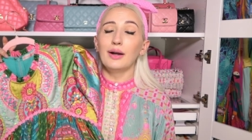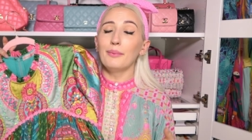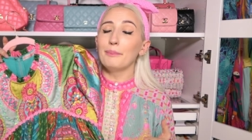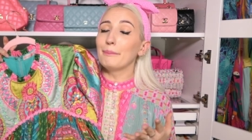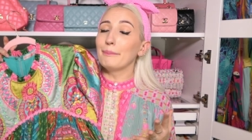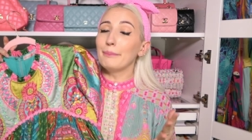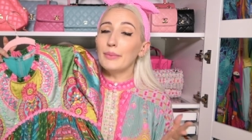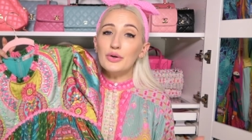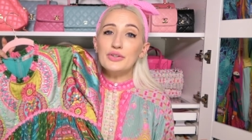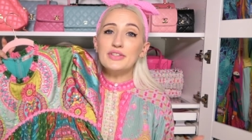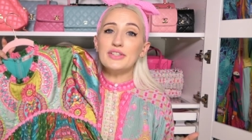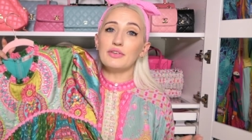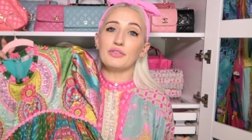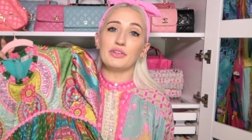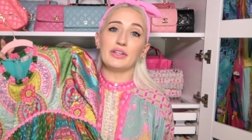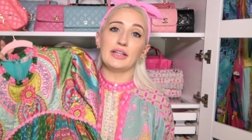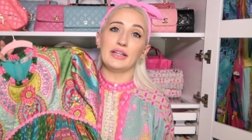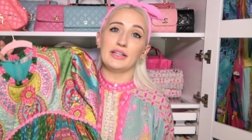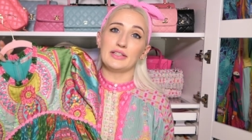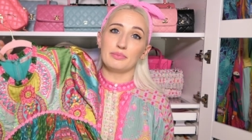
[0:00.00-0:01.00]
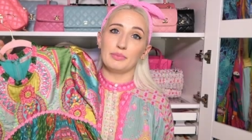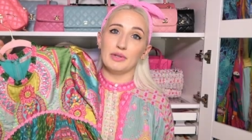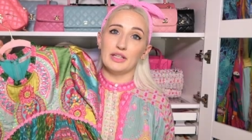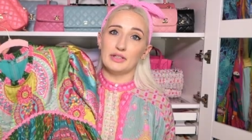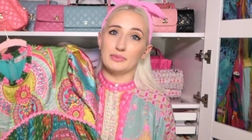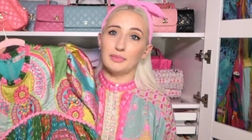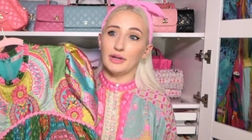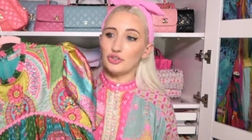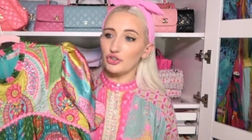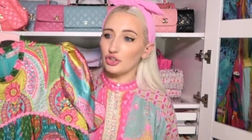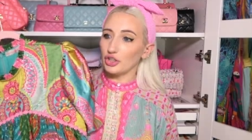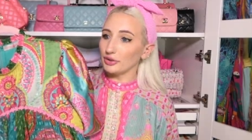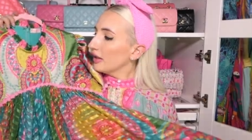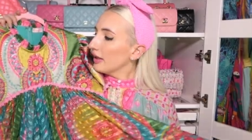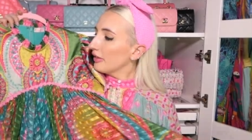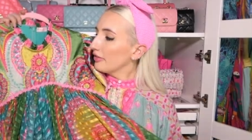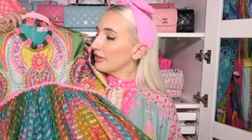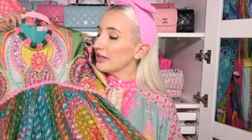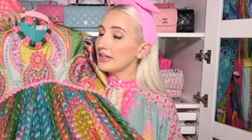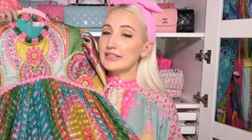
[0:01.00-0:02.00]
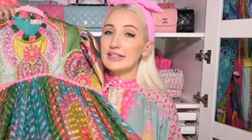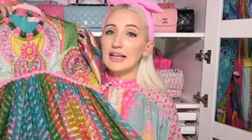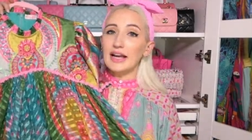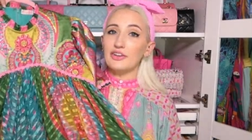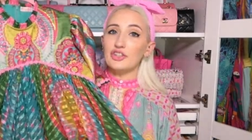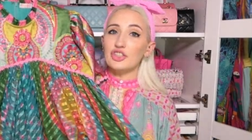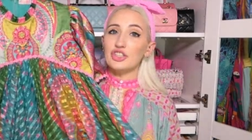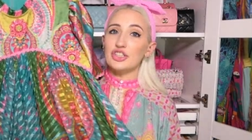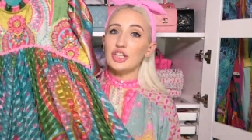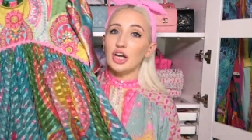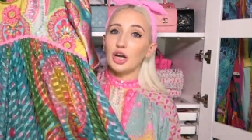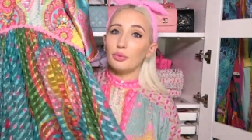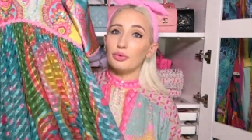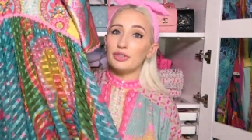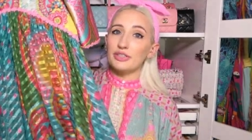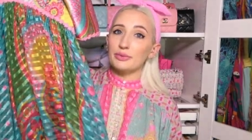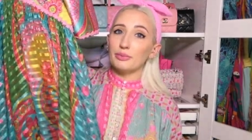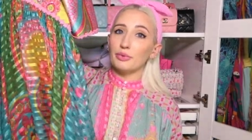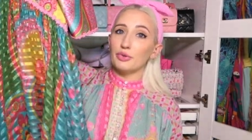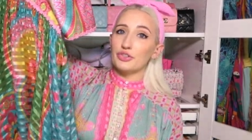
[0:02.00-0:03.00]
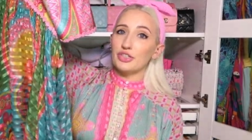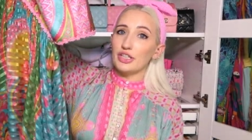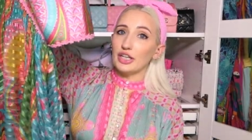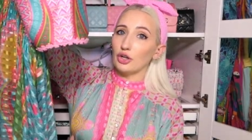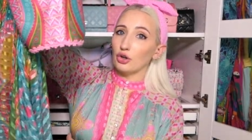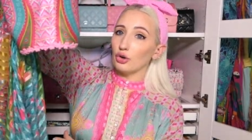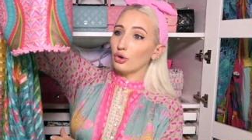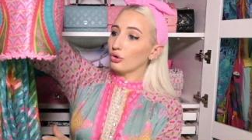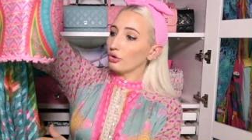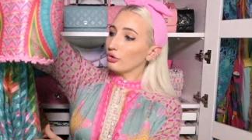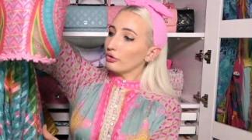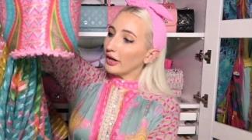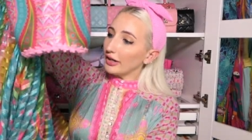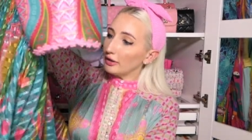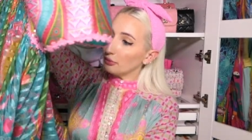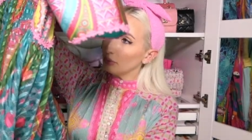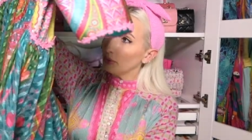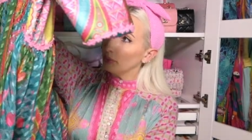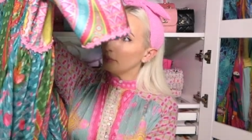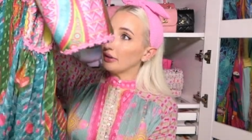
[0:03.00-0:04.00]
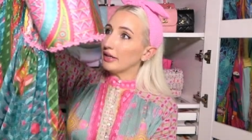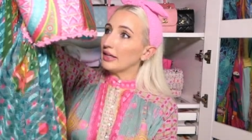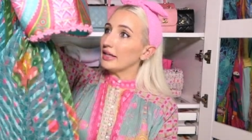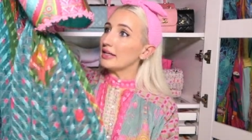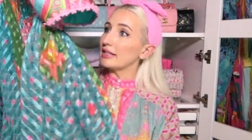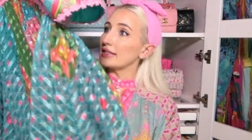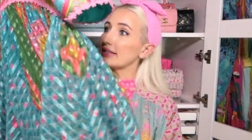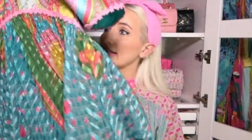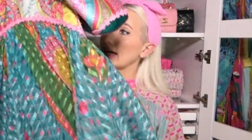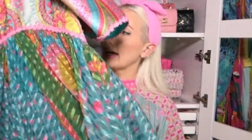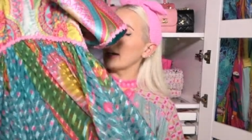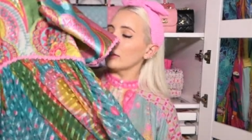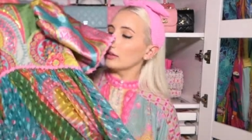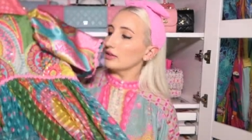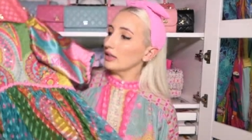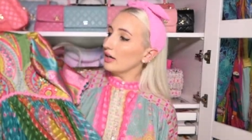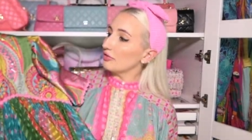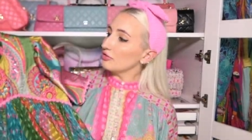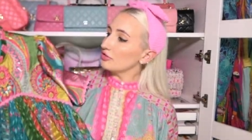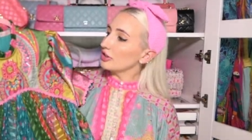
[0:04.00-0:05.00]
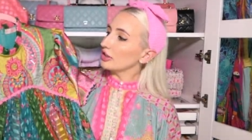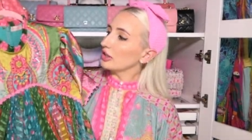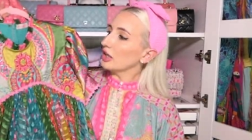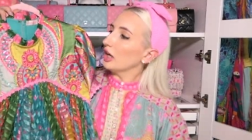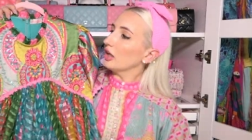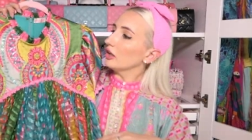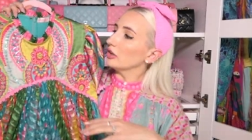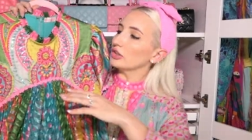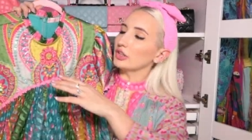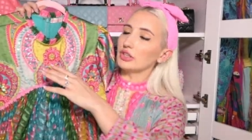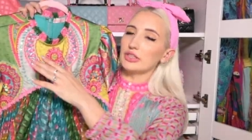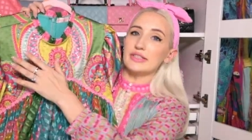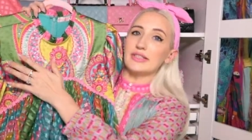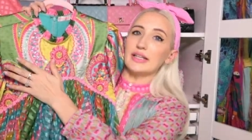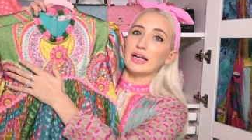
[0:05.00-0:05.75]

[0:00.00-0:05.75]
Most everything is made to measure. This I just thought was the most incredible piece. I loved the colors.